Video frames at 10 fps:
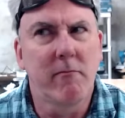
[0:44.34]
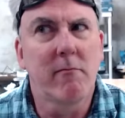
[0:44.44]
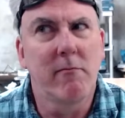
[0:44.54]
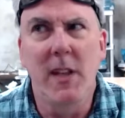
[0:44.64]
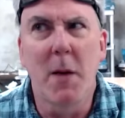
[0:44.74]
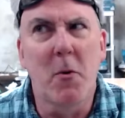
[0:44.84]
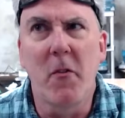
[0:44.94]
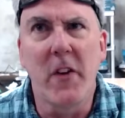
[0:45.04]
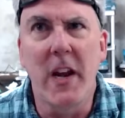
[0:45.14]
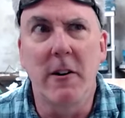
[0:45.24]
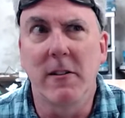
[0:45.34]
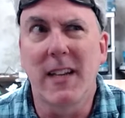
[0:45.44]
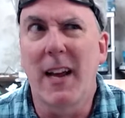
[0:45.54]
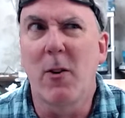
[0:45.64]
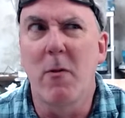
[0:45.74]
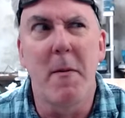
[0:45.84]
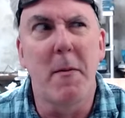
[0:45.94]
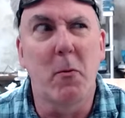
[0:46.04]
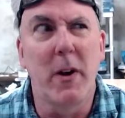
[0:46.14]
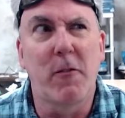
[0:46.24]
a number of years. I don't remember
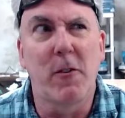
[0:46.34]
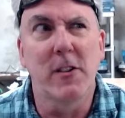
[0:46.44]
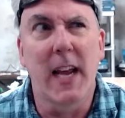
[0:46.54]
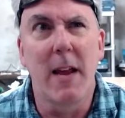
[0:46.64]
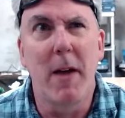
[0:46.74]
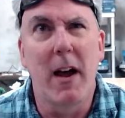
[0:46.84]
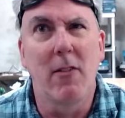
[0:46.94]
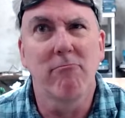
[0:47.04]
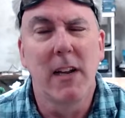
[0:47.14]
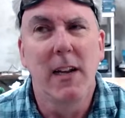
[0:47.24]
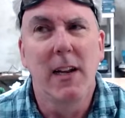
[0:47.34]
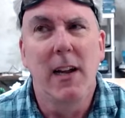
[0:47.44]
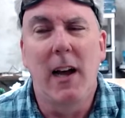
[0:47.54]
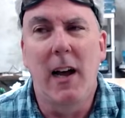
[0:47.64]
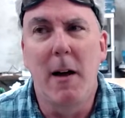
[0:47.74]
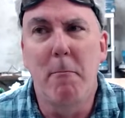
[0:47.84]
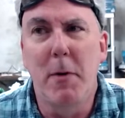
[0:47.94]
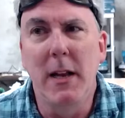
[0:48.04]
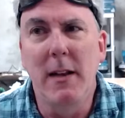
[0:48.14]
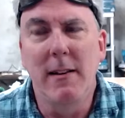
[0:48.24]
when it first came out,
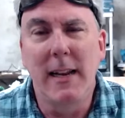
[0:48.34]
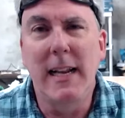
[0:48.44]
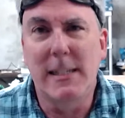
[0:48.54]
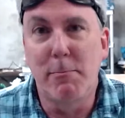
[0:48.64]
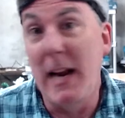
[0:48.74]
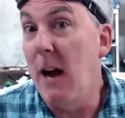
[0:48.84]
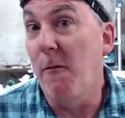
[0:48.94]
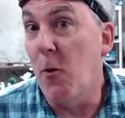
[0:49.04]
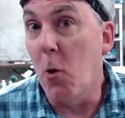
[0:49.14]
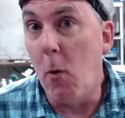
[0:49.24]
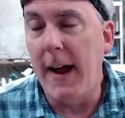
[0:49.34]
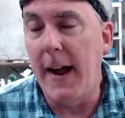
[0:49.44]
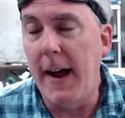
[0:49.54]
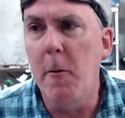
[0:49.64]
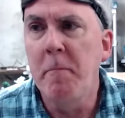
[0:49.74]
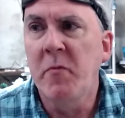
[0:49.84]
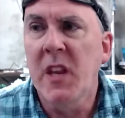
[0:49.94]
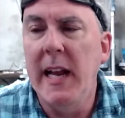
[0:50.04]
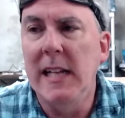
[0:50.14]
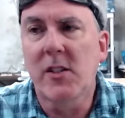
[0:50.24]
but it's been out for a while.
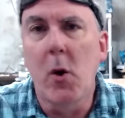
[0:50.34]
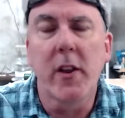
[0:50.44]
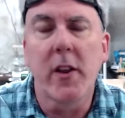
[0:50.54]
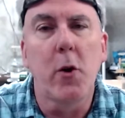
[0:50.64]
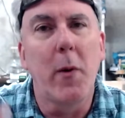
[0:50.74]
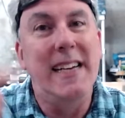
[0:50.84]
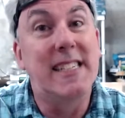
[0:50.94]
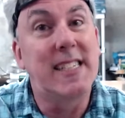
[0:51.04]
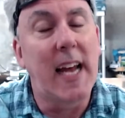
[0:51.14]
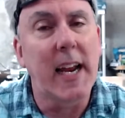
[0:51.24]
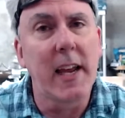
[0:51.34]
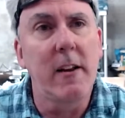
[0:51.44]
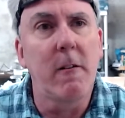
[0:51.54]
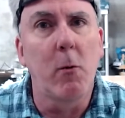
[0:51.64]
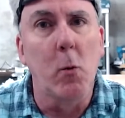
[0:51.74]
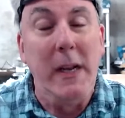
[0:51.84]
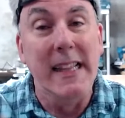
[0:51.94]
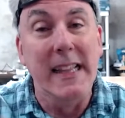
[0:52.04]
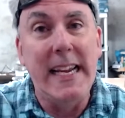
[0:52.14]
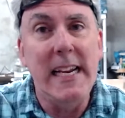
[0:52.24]
It's going through a second
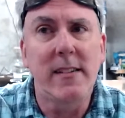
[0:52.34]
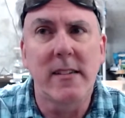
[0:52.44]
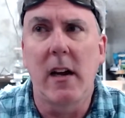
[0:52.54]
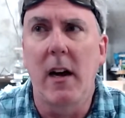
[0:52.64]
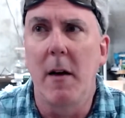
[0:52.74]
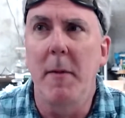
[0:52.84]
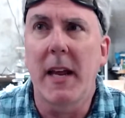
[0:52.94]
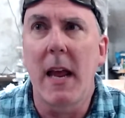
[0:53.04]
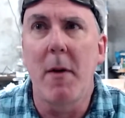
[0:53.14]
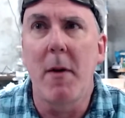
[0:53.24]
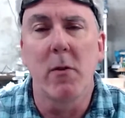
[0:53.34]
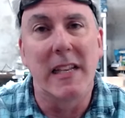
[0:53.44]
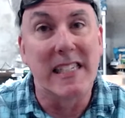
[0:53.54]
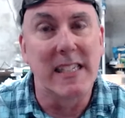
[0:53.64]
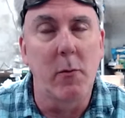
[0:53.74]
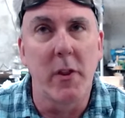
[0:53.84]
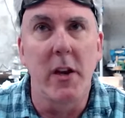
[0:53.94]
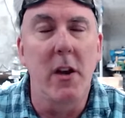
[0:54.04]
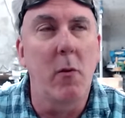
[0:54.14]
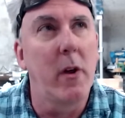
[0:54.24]
release. It came out with
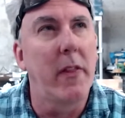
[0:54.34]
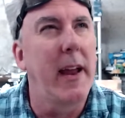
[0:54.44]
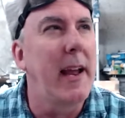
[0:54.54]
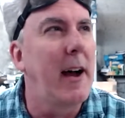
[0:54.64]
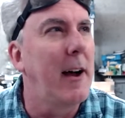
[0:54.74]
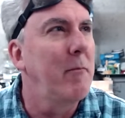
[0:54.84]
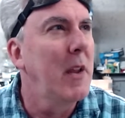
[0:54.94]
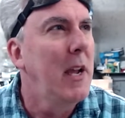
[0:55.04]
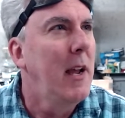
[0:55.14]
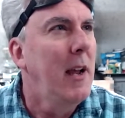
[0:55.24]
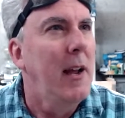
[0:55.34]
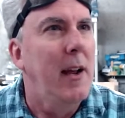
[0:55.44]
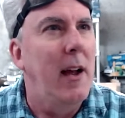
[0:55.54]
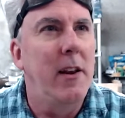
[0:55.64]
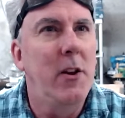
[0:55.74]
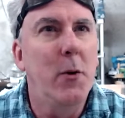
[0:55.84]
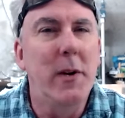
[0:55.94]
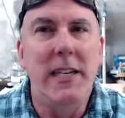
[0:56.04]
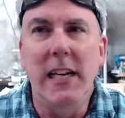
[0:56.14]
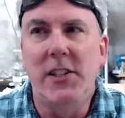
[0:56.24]
a new
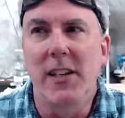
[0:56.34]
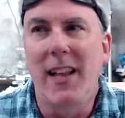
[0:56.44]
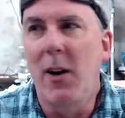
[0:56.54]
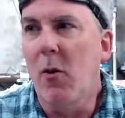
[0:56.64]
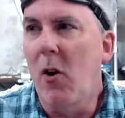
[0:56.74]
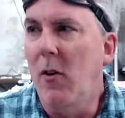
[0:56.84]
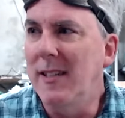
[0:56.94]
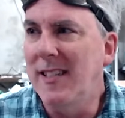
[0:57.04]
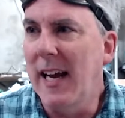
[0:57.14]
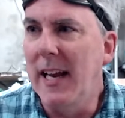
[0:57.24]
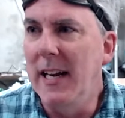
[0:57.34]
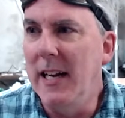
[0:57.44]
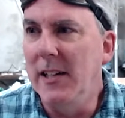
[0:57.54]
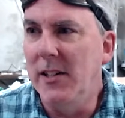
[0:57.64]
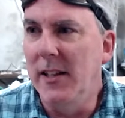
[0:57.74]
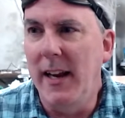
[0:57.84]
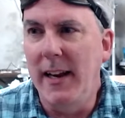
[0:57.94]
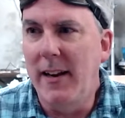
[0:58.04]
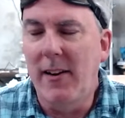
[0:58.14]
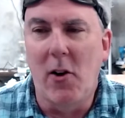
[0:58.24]
edition. They don't call it second edition.
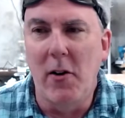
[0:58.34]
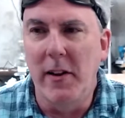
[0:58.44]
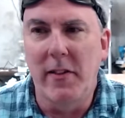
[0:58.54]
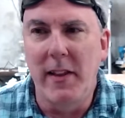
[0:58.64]
They called it